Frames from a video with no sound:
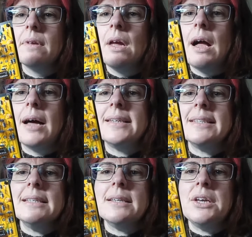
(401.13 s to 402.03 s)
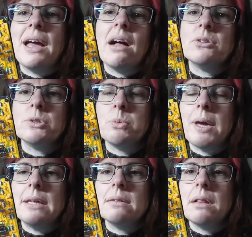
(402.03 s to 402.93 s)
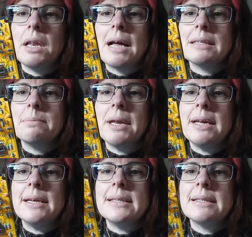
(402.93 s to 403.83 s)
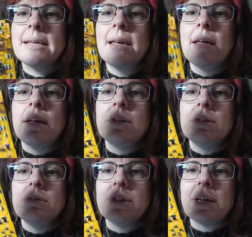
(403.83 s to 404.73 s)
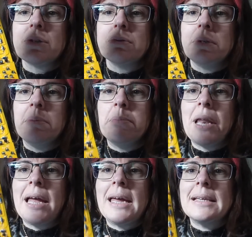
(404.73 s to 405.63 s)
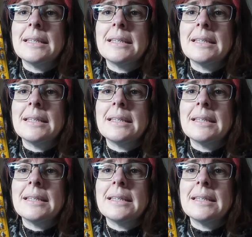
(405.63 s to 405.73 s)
ICs in yet. I'll just wait till the last minute. Jacks are all in place.